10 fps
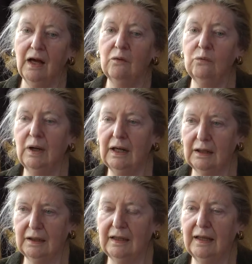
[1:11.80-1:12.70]

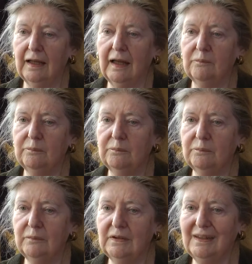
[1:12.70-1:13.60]
Well,
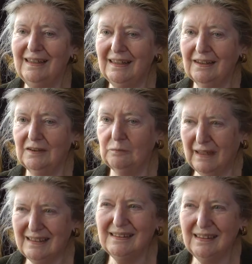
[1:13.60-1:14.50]
the
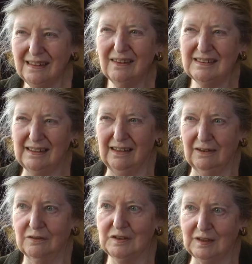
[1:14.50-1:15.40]
basic ego state
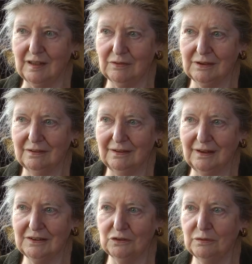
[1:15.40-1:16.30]
concept
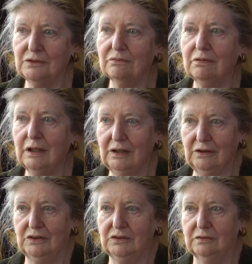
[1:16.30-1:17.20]
is always really
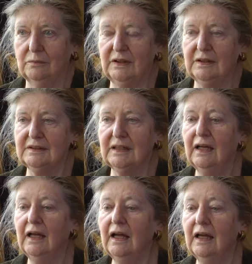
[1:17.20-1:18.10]
useful, because
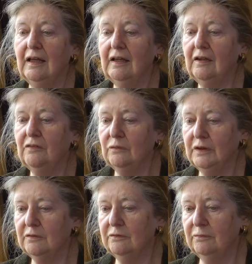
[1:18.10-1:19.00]
even
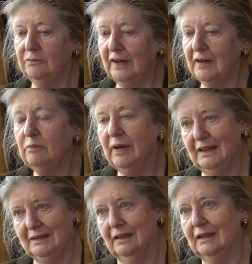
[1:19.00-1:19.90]
with a very
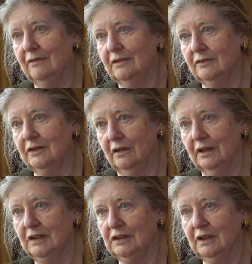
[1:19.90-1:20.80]
basic level of
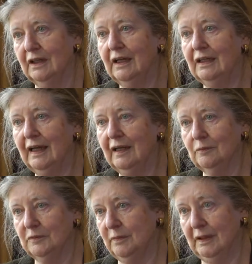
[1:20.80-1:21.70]
knowledge, it
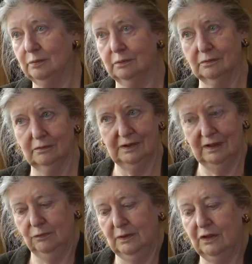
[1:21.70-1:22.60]
helps people,
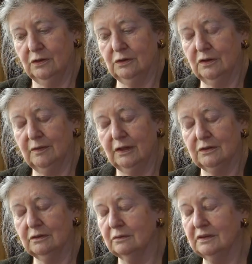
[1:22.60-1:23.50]
if we're talking about
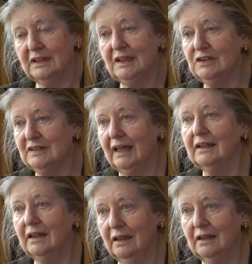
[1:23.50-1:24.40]
school, teachers
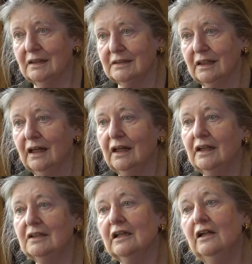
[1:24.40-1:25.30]
and kids,
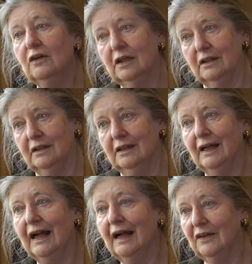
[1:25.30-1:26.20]
to look at
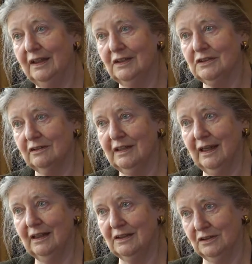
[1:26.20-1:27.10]
how they
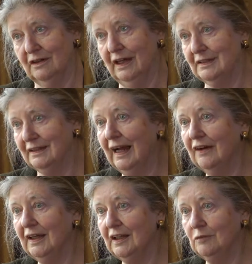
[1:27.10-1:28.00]
interact and how
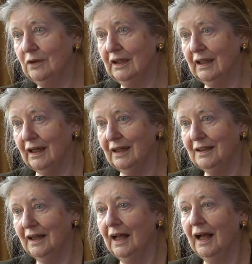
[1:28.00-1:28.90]
they communicate.
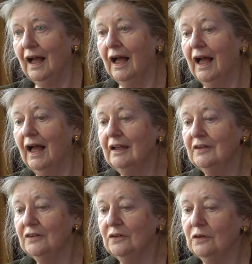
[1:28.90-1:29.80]

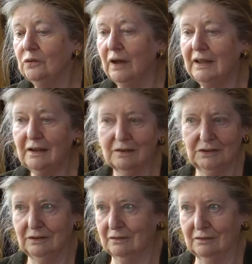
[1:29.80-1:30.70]
And quite young
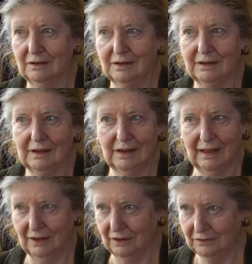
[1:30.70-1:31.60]
children can
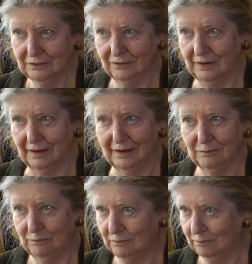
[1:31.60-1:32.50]
get hold of the
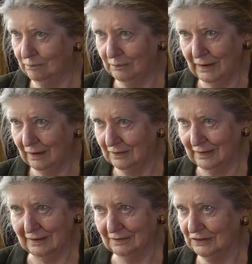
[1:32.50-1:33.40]

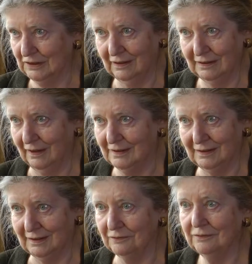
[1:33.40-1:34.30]
parent-adult-child
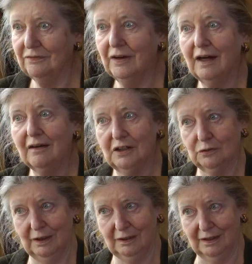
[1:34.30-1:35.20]
idea very
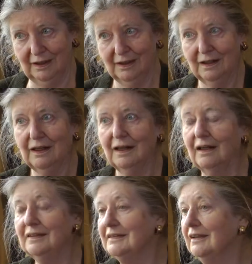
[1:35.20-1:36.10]
quickly
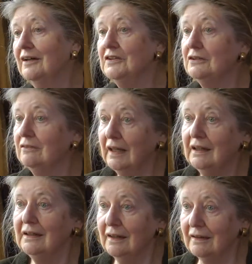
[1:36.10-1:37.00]
and start to
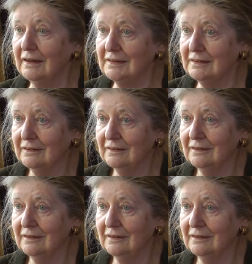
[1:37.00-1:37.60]
recognise